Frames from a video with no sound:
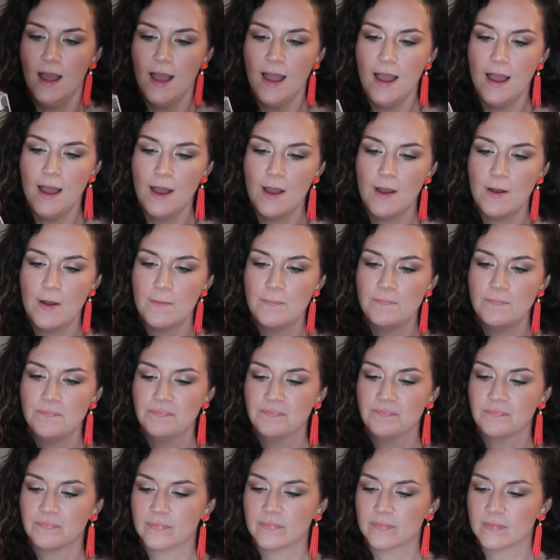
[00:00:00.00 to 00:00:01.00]

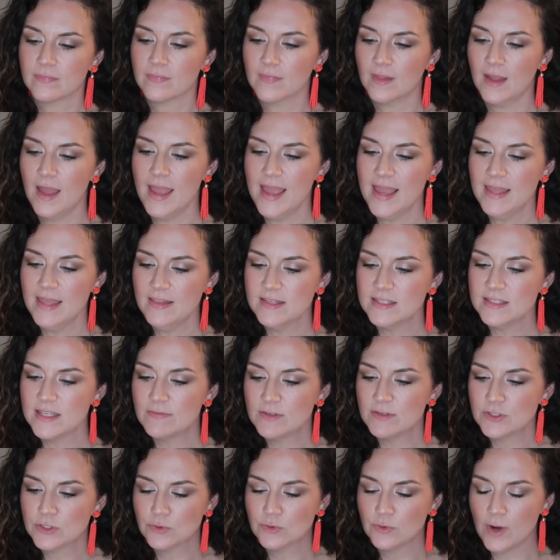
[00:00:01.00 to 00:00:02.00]
And this
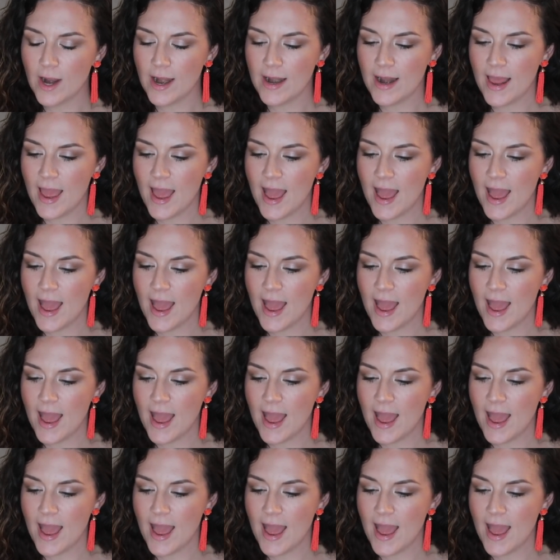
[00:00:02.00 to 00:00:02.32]
stuff is great.